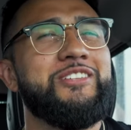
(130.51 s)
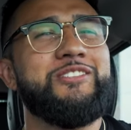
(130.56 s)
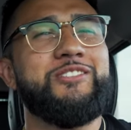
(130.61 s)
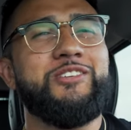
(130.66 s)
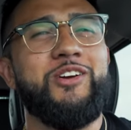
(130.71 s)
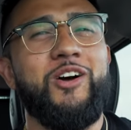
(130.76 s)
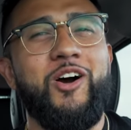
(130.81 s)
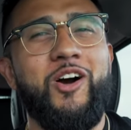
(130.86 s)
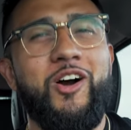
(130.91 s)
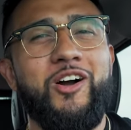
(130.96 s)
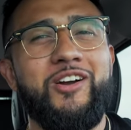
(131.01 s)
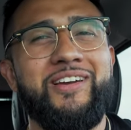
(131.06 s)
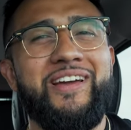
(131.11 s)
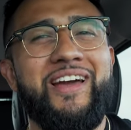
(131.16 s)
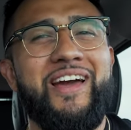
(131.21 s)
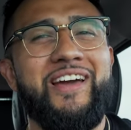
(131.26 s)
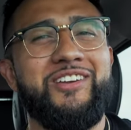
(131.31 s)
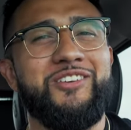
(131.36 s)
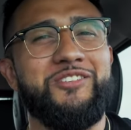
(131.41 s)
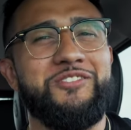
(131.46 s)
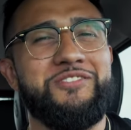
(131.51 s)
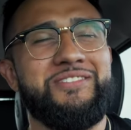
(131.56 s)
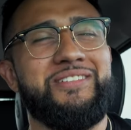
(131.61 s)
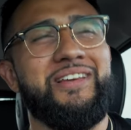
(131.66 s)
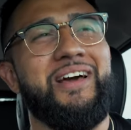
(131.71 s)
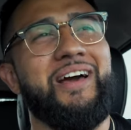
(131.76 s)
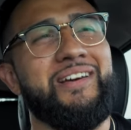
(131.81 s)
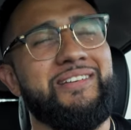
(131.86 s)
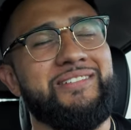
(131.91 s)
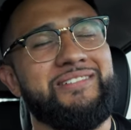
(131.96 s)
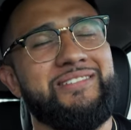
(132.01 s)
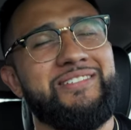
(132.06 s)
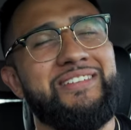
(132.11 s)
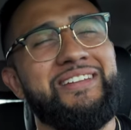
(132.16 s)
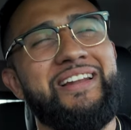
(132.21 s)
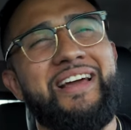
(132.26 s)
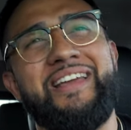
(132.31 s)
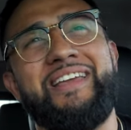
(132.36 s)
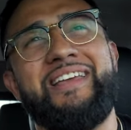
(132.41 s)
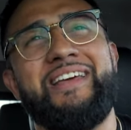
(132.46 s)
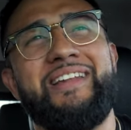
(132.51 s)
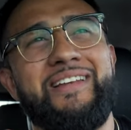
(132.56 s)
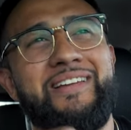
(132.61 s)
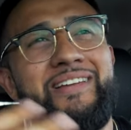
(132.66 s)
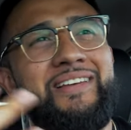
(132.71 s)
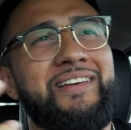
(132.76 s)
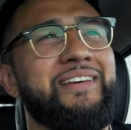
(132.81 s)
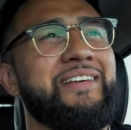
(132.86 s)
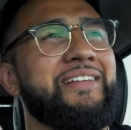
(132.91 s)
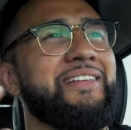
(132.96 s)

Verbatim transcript: talk at your desk. And I get it.